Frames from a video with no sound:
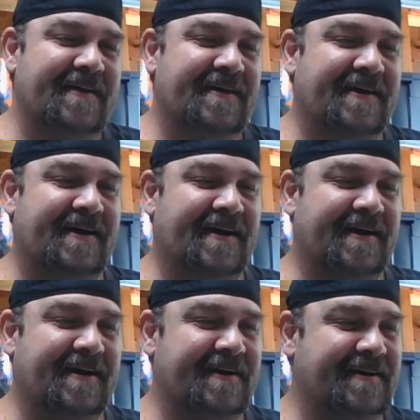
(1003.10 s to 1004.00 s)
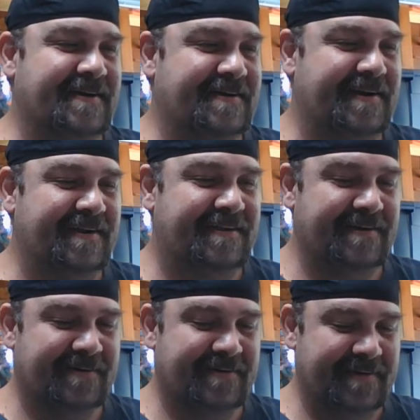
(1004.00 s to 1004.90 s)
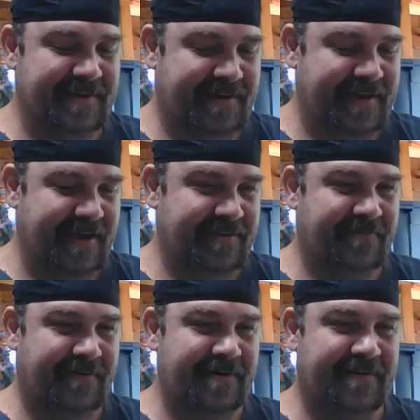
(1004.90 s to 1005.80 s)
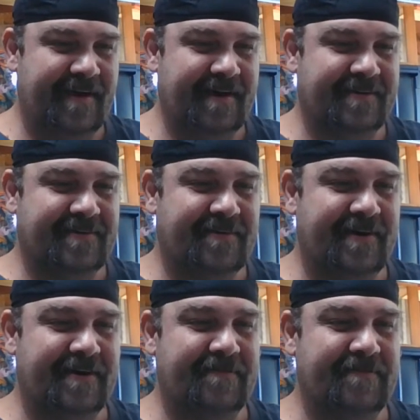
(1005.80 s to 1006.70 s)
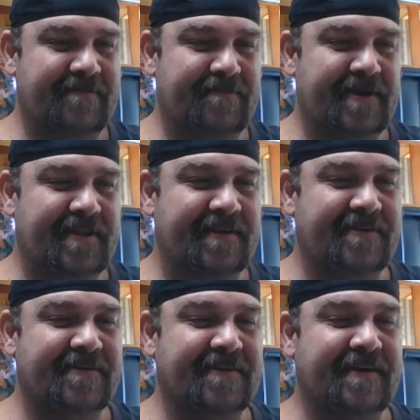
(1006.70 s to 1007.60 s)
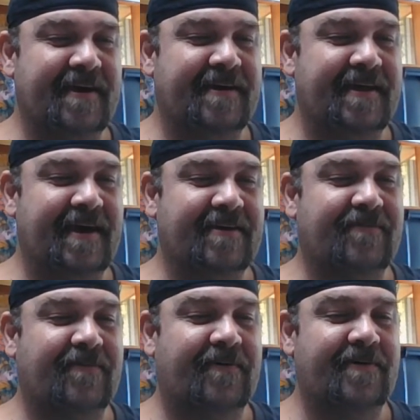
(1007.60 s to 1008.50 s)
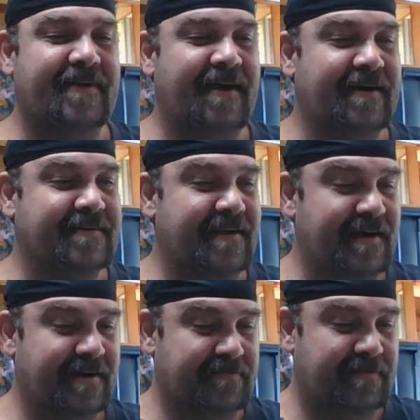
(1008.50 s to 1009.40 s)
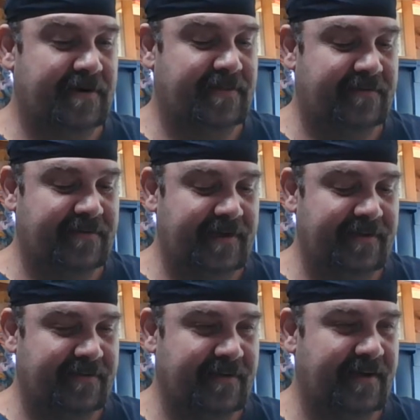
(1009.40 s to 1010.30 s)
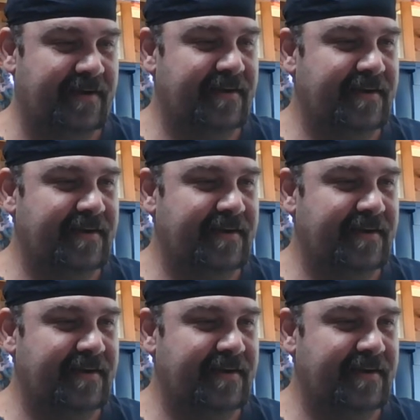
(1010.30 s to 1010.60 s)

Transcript: Christ, they're going into Task Force X quite a bit. This one's got Task Force X Expert 3, so that